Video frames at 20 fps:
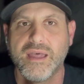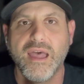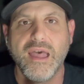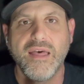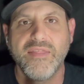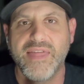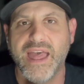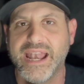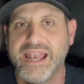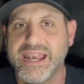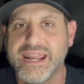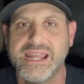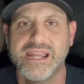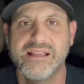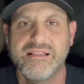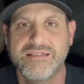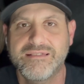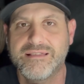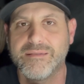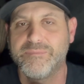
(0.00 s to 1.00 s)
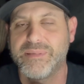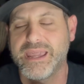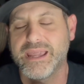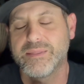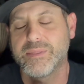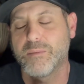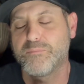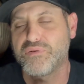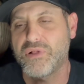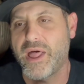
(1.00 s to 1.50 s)
that needs to be
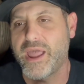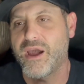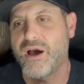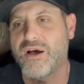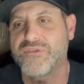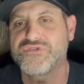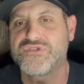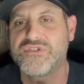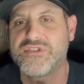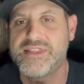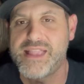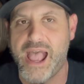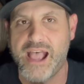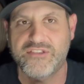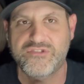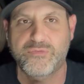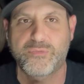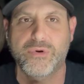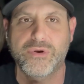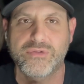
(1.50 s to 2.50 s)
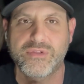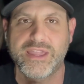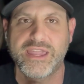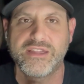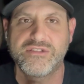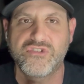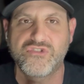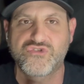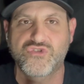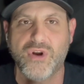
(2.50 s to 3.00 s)
in the playoffs desperately
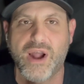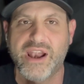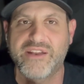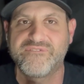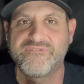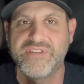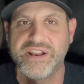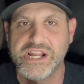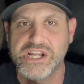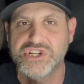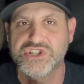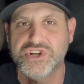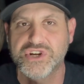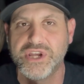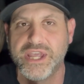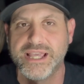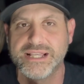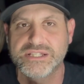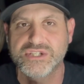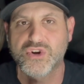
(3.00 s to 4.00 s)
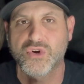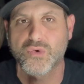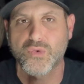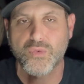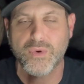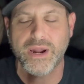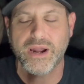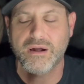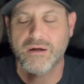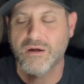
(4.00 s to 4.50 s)
to try to finish his
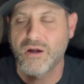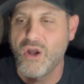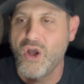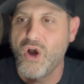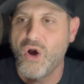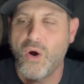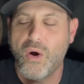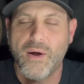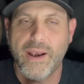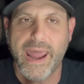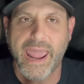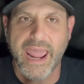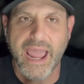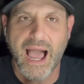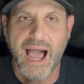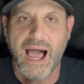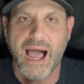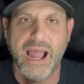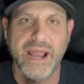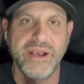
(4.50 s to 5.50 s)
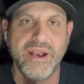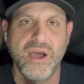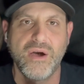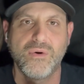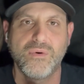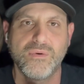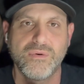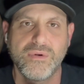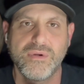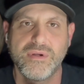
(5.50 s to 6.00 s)
career on a high
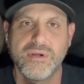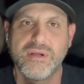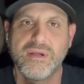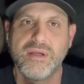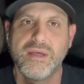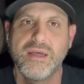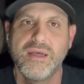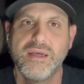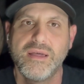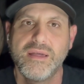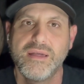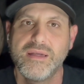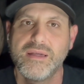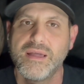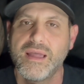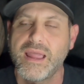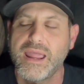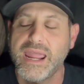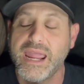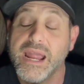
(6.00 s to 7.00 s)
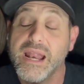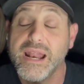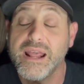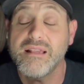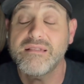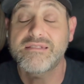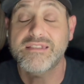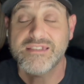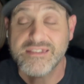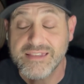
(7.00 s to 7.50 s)
note. He
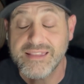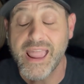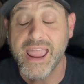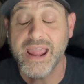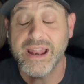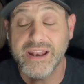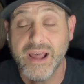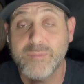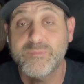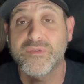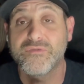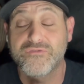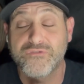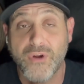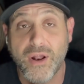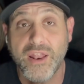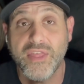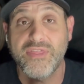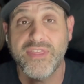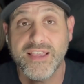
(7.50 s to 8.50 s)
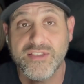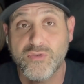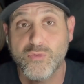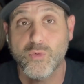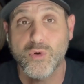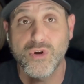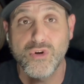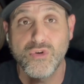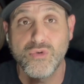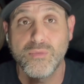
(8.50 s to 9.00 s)
needs to stand up in front of this
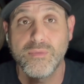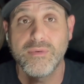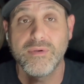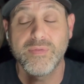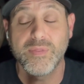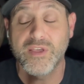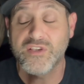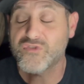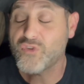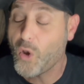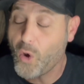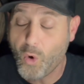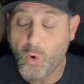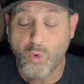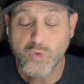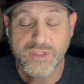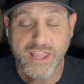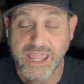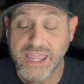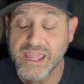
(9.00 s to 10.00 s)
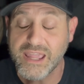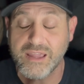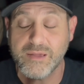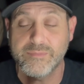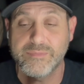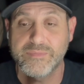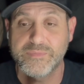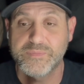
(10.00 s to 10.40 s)
room, this whole team,